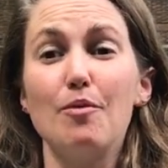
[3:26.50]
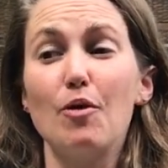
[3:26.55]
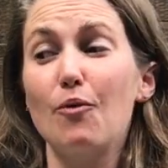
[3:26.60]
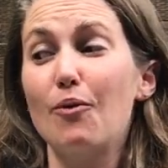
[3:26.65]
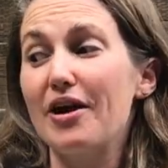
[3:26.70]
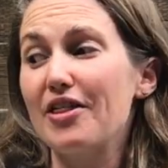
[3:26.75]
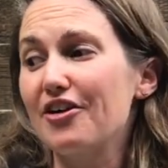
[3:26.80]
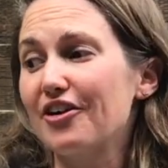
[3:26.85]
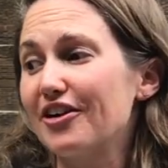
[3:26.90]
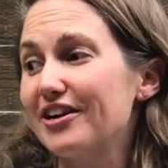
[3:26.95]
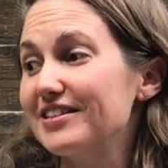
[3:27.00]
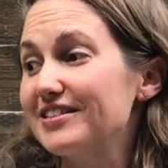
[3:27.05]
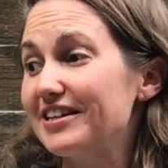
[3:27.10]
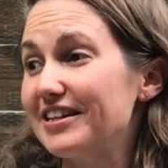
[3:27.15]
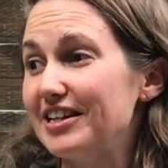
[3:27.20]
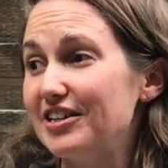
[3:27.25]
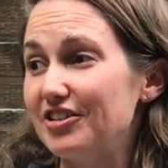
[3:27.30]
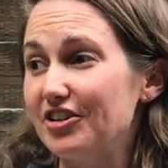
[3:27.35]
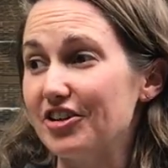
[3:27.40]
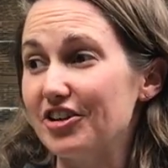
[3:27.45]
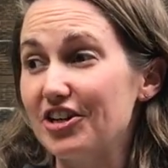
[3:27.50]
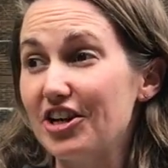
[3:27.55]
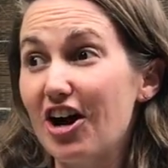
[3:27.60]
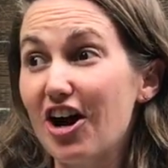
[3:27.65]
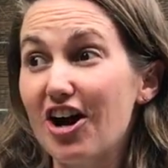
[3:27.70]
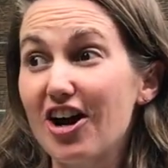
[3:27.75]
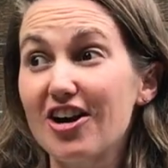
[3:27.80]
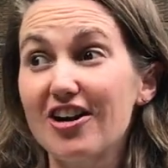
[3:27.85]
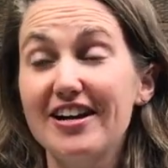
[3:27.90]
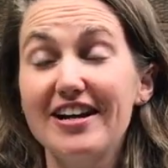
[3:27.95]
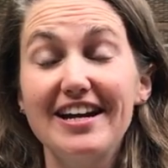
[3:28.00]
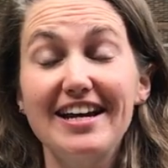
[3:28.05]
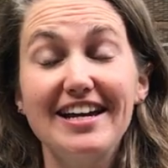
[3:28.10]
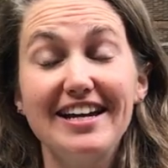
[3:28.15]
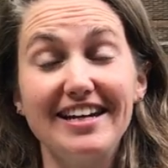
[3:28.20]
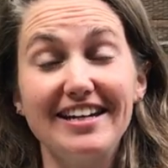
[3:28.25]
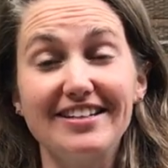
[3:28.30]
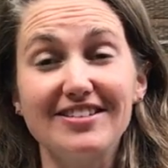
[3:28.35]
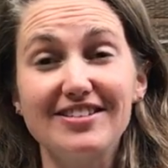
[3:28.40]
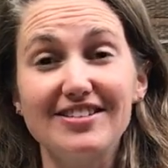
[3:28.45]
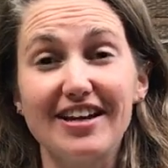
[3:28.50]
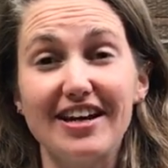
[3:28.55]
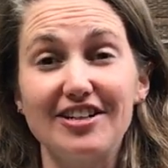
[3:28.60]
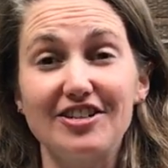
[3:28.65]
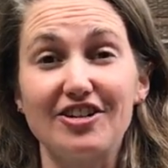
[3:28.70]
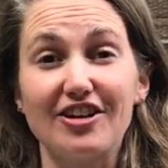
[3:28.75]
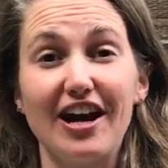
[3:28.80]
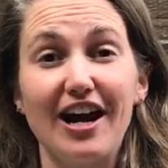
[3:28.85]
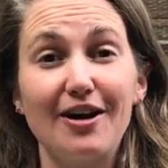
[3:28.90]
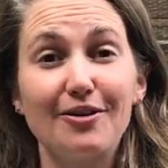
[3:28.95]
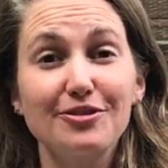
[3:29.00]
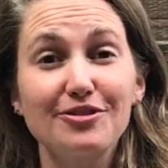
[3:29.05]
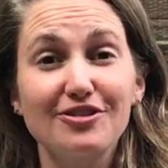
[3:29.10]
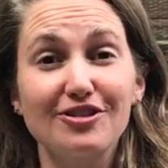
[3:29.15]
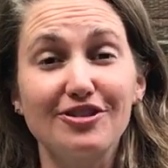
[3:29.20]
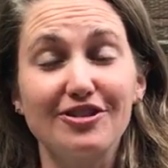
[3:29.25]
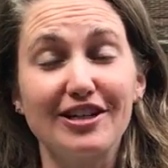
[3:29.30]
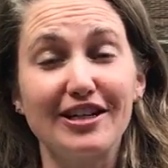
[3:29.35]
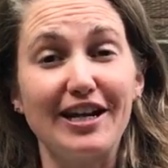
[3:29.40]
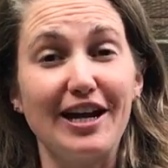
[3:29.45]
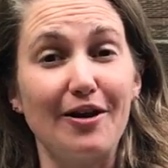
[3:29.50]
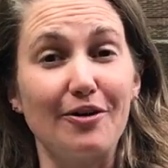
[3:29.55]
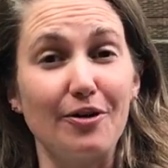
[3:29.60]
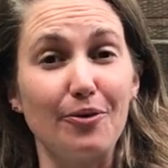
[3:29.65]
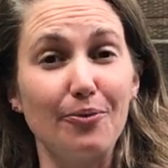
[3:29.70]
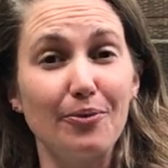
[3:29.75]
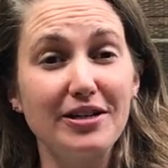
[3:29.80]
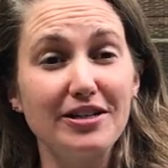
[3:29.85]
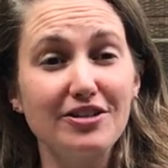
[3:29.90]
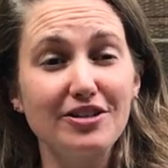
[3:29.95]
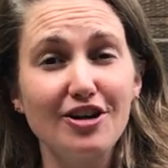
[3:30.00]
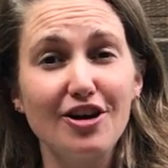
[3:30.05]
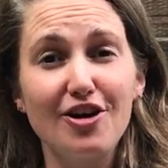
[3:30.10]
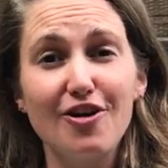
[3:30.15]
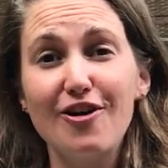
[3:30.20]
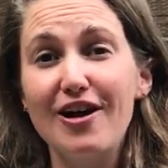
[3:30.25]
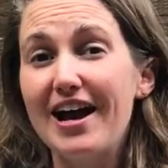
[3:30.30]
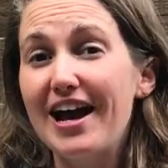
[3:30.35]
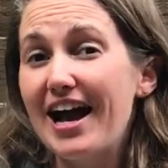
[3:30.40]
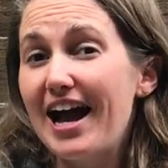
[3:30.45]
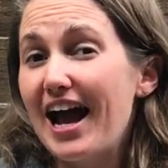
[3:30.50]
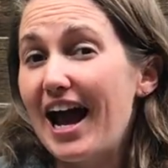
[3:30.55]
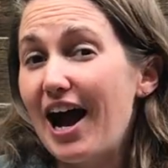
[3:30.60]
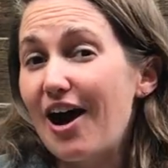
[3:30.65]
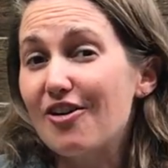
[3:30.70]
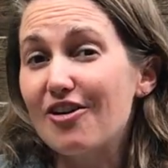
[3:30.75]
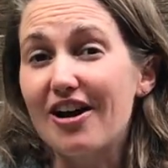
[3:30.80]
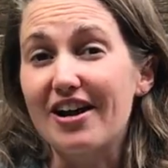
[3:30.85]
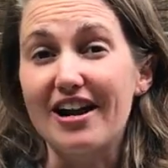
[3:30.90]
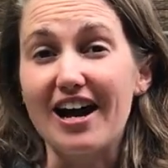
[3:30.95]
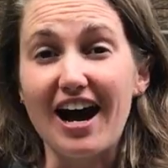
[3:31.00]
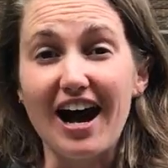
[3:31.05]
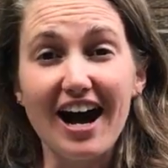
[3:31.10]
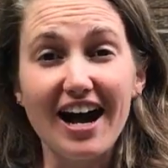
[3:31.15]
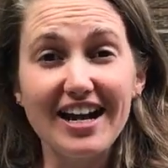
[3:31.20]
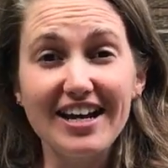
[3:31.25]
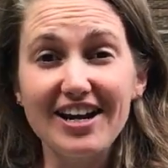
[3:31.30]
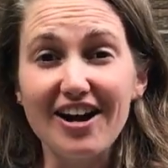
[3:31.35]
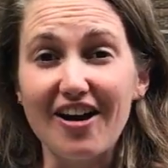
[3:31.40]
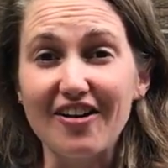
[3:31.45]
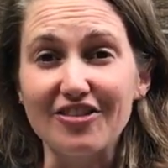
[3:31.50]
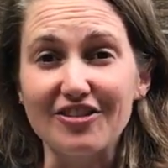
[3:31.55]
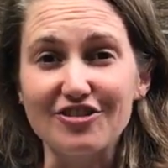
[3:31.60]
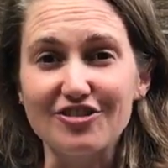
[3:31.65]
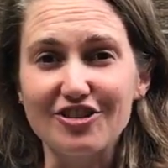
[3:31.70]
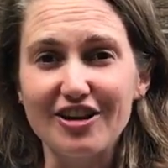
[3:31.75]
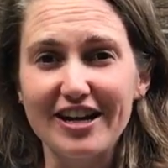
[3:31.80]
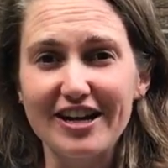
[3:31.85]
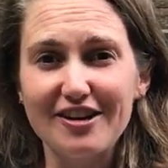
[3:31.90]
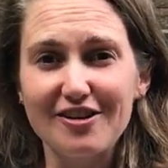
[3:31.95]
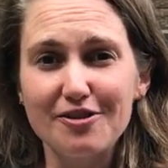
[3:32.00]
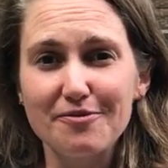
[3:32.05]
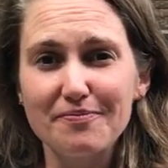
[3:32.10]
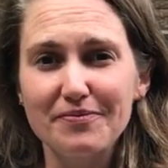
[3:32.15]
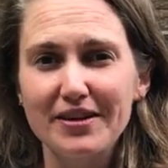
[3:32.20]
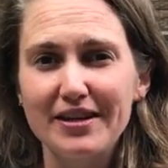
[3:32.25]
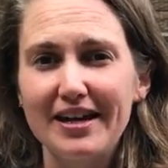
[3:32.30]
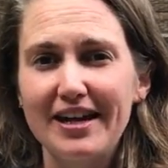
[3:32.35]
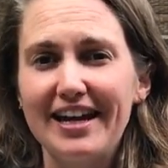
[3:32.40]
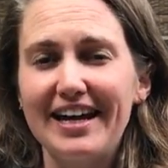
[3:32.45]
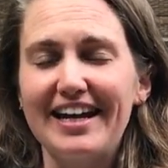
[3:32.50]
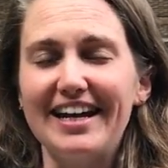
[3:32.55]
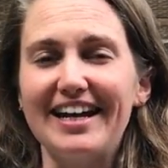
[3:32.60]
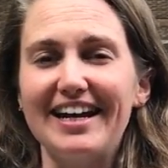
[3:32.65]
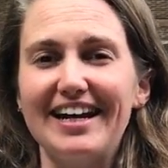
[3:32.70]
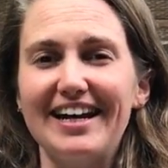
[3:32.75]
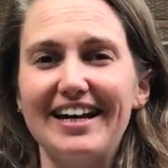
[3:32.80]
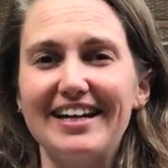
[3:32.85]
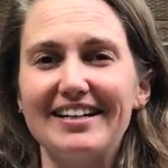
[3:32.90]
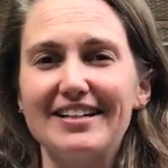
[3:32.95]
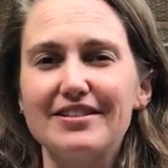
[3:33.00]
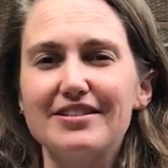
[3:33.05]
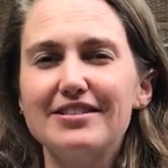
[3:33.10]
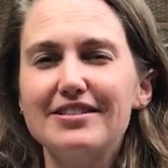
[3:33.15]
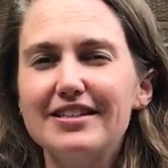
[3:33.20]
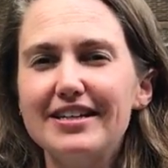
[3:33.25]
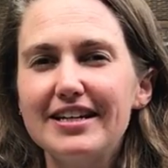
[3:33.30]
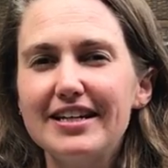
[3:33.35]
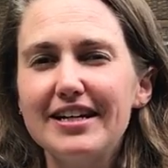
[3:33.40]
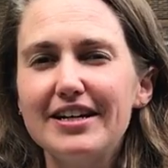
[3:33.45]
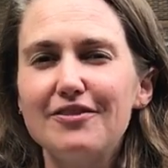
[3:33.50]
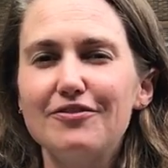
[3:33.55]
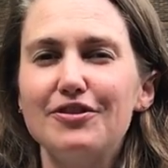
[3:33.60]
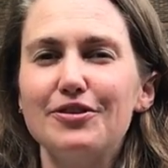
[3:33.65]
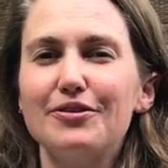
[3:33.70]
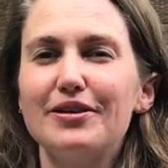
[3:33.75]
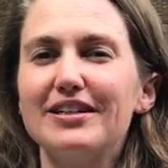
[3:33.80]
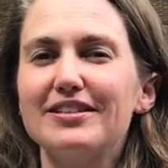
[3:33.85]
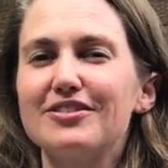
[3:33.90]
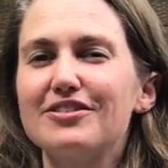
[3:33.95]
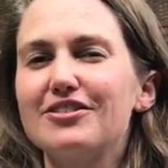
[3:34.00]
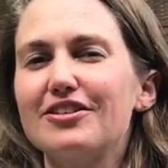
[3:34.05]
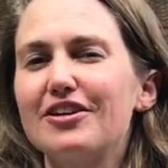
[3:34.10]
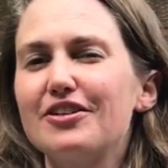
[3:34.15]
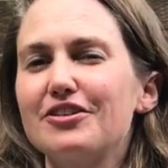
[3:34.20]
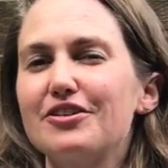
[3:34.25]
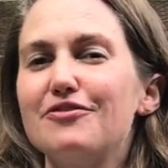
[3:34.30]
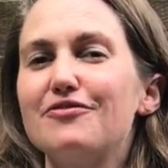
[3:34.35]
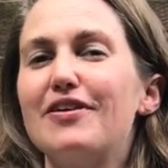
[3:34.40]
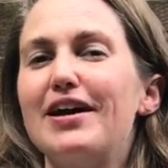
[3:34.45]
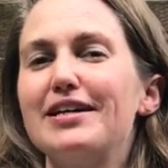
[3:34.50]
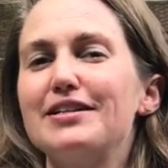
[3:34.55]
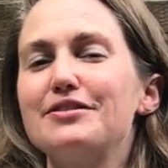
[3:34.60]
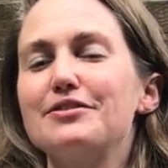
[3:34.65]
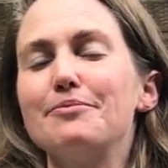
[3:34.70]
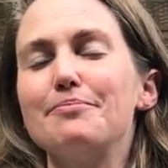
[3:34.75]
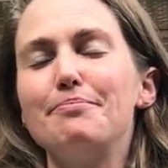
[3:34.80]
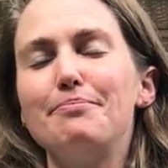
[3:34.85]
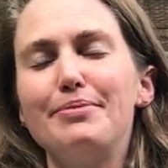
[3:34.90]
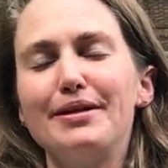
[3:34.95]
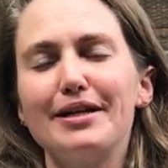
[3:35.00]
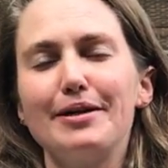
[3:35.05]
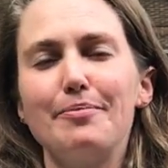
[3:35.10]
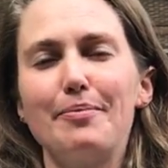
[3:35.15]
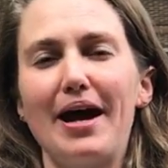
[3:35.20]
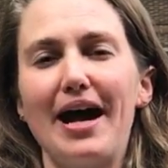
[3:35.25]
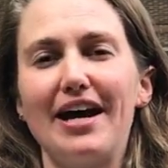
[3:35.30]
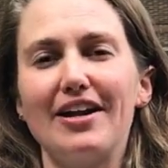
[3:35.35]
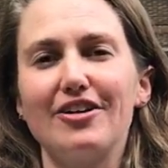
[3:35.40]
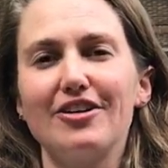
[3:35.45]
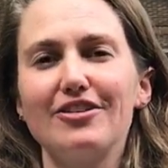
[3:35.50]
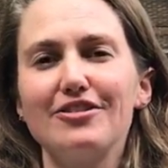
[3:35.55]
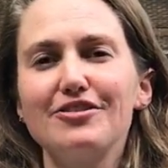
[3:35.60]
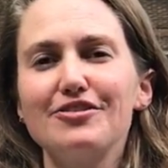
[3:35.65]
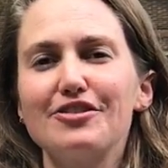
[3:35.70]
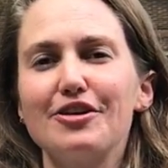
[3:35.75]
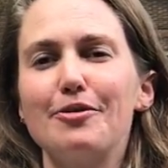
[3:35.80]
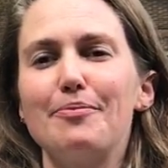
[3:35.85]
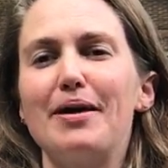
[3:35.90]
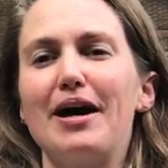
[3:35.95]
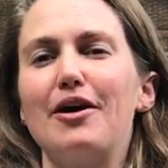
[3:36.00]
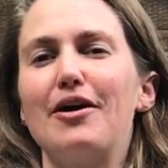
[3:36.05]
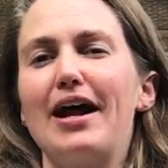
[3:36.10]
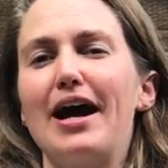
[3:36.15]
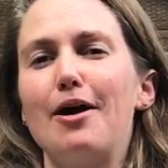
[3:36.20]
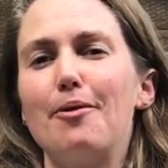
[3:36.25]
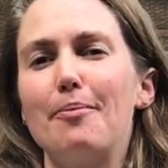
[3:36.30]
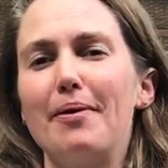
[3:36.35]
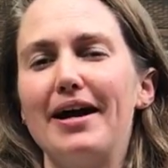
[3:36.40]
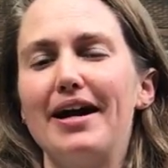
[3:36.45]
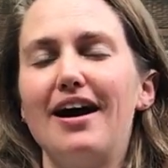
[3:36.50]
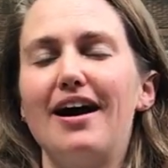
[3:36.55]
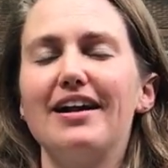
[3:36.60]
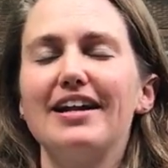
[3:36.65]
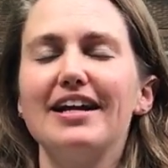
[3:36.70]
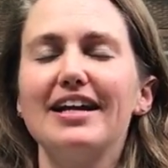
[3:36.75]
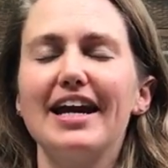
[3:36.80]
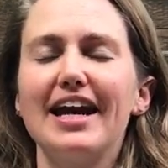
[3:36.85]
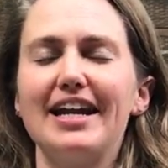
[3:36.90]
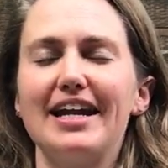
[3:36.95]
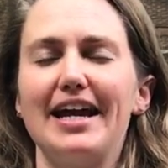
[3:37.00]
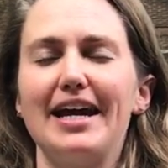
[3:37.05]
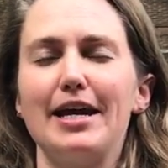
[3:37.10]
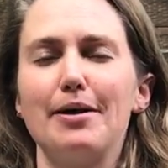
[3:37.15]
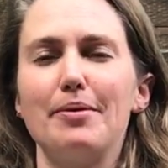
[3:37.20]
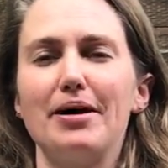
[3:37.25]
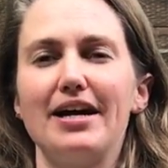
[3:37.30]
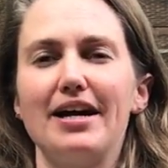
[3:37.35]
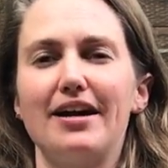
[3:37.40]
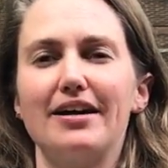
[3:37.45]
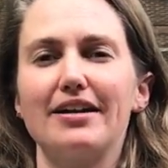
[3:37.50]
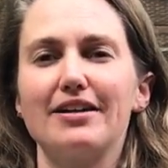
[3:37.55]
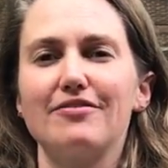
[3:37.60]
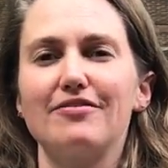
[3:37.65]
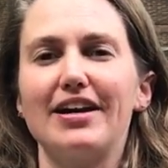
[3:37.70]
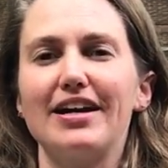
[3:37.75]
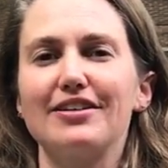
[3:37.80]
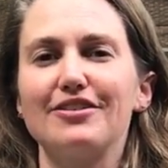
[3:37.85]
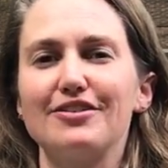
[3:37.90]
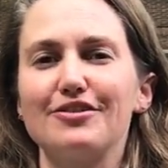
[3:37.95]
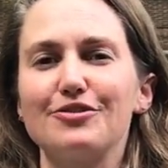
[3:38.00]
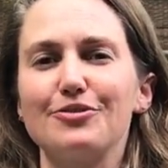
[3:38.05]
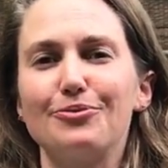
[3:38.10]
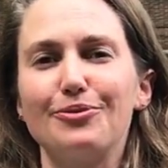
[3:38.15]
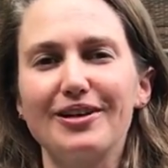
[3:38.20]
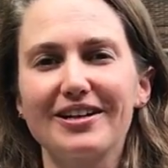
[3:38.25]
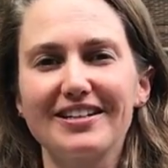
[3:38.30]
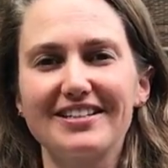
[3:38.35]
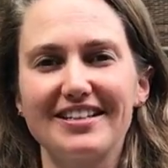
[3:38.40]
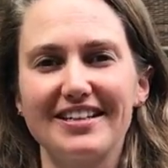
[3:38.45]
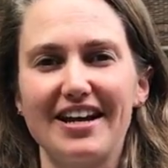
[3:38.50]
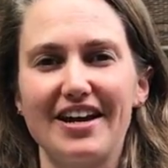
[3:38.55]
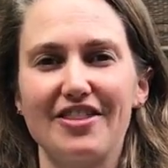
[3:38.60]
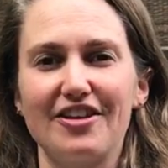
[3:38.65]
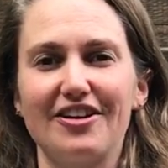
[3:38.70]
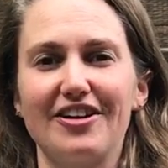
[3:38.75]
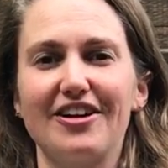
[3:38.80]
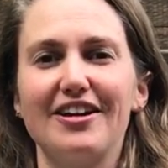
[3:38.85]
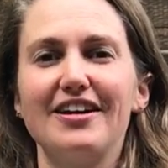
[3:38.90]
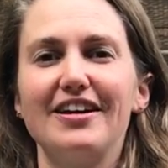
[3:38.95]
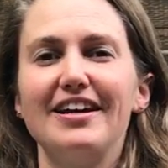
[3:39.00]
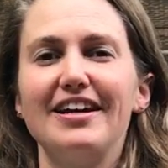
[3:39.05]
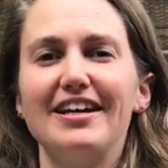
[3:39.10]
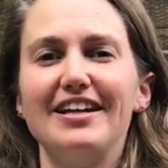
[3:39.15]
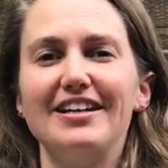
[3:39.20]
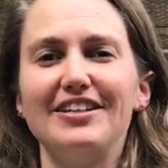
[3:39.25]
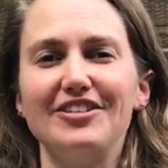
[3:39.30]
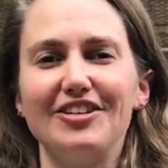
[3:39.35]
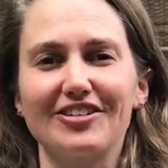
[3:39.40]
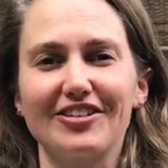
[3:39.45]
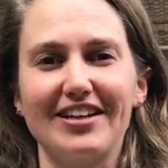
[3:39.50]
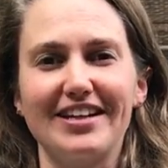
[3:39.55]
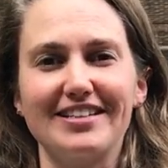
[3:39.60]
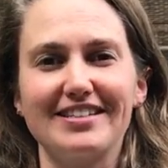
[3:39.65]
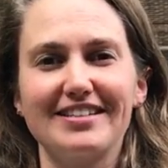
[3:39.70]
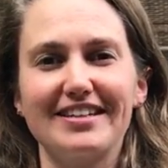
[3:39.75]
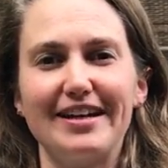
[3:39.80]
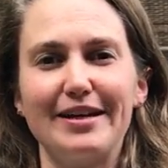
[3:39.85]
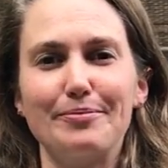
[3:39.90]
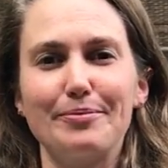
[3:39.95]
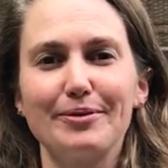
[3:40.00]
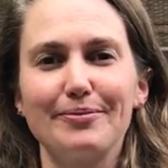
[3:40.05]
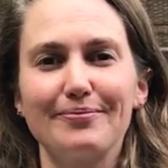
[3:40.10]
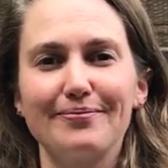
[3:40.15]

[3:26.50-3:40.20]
whether it's in your yard, inside your house looking out a window, out on a hike on the trail, and see if you can start to find some big patterns about how biotic and abiotic factors work together in your landscape.